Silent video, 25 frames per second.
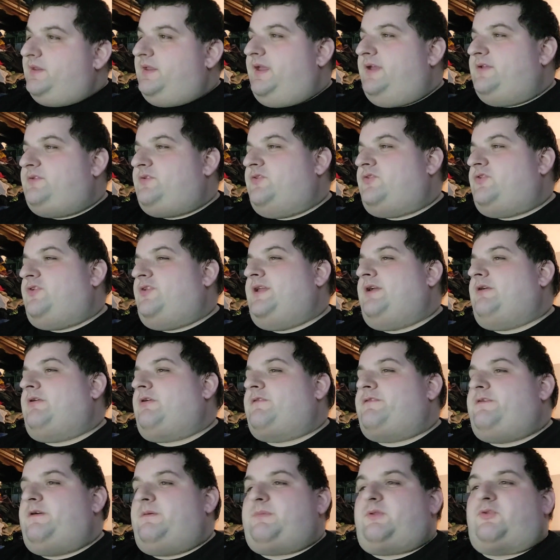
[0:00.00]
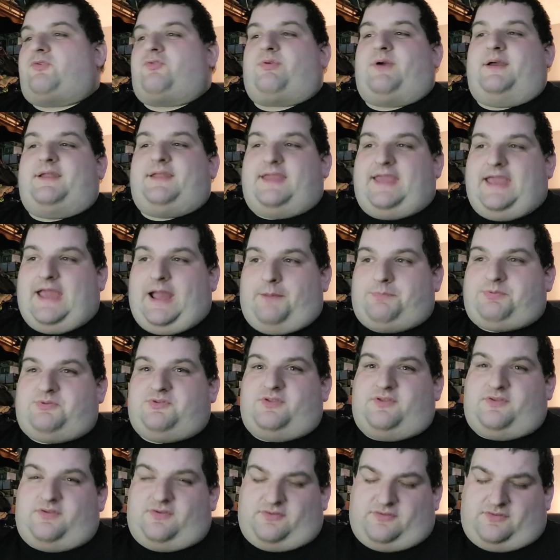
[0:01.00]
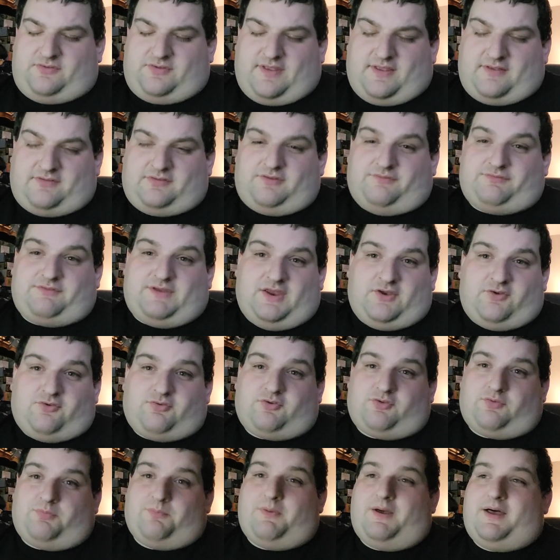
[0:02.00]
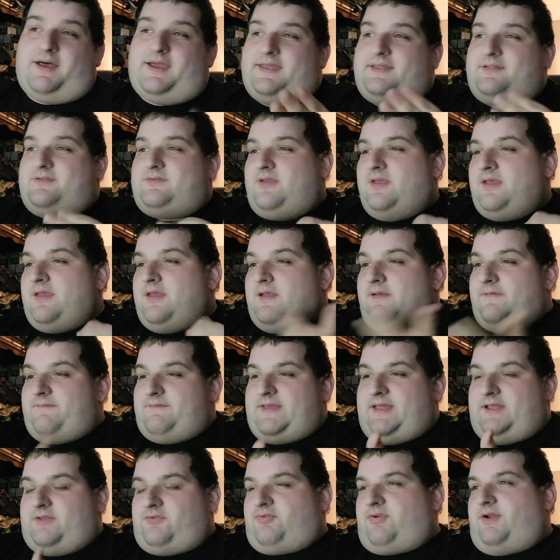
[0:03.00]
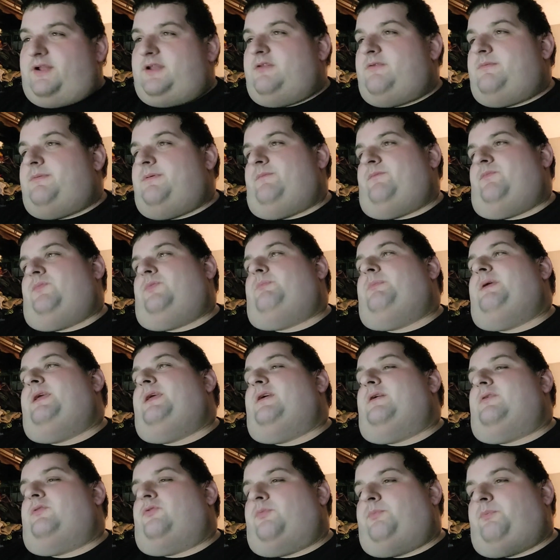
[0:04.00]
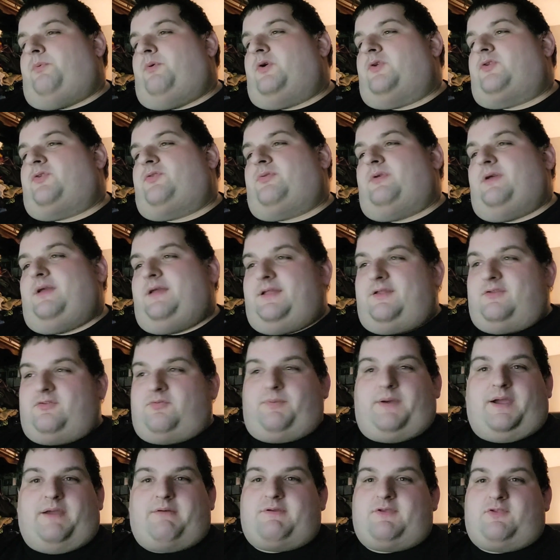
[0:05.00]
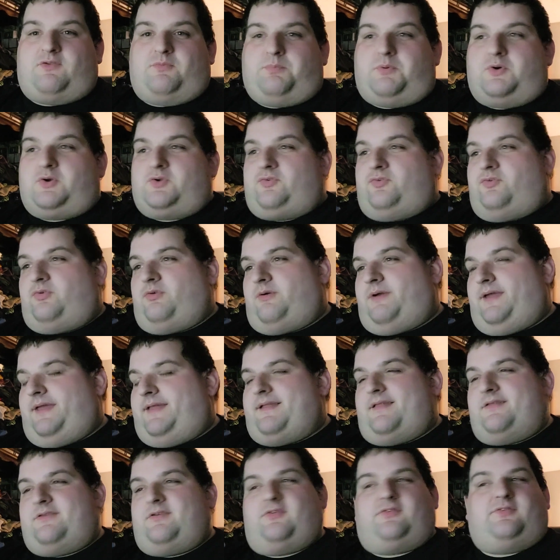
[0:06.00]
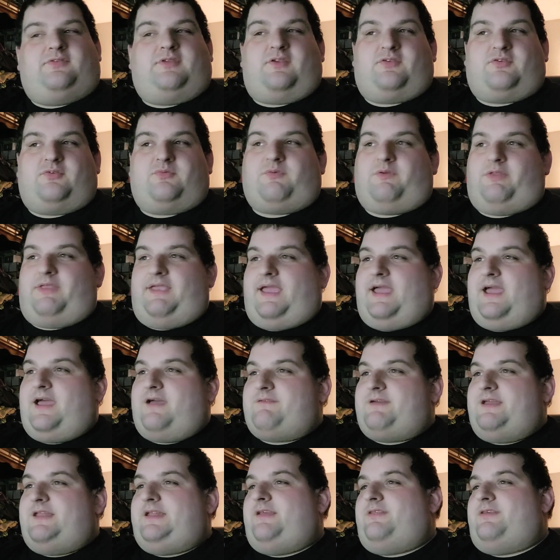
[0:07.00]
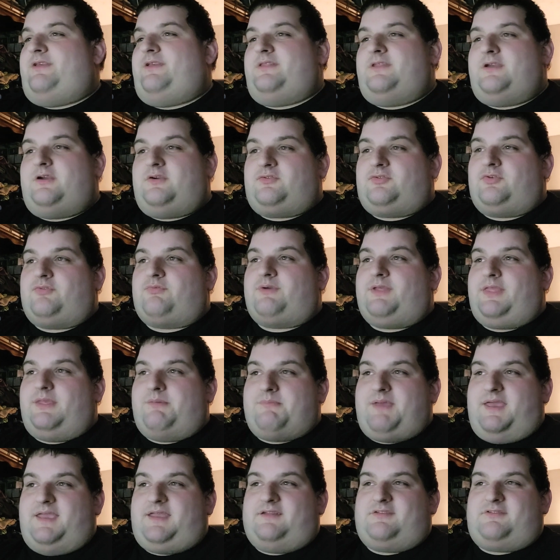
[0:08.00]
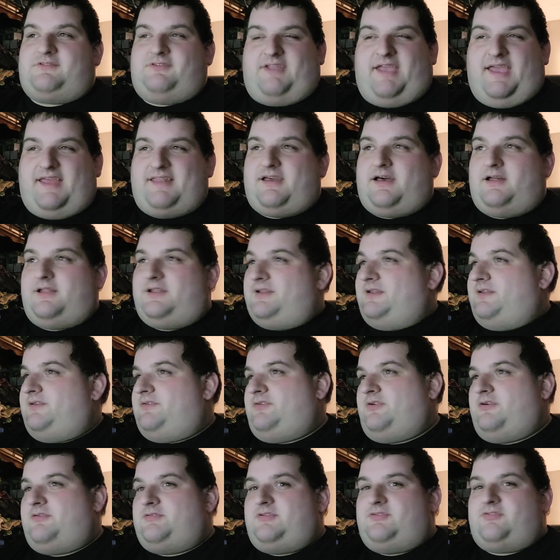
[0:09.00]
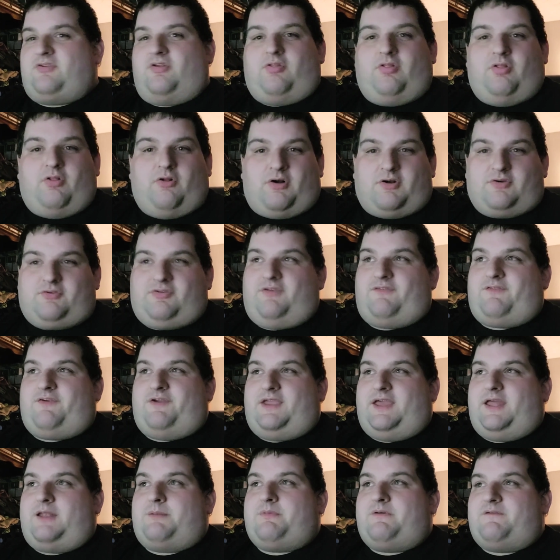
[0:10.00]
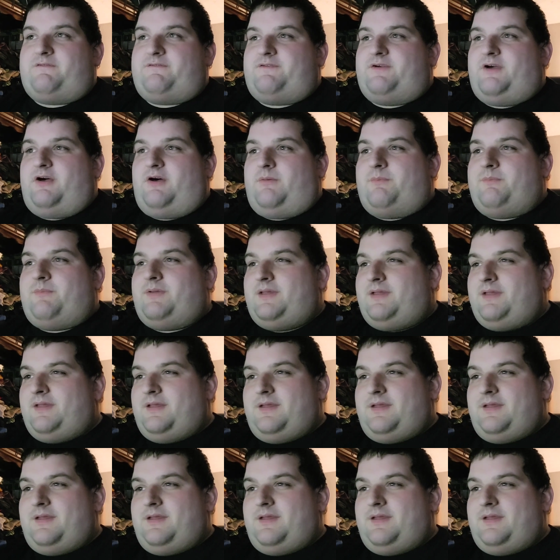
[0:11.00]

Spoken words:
film that's trying to capture the success of Dangerous Minds, and it's trying to be an inspiring sports story, and it just doesn't really have anything there to really make it stand out on its own. It's a largely forgettable film.